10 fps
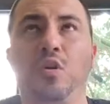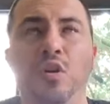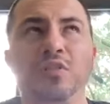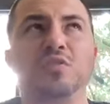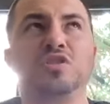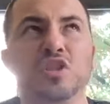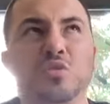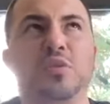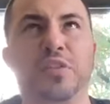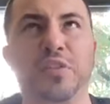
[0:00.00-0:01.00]
all those
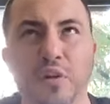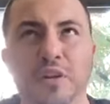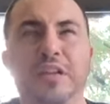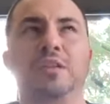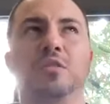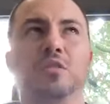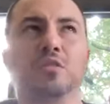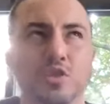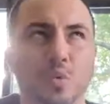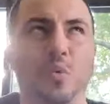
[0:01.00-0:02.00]
new 30,
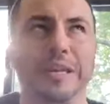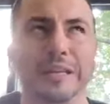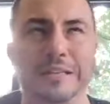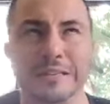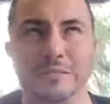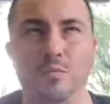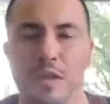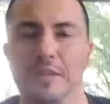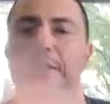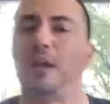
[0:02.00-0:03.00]

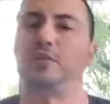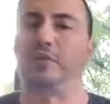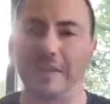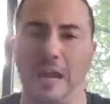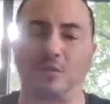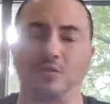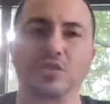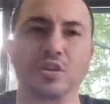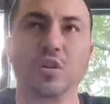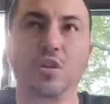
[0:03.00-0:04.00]
$21 accounts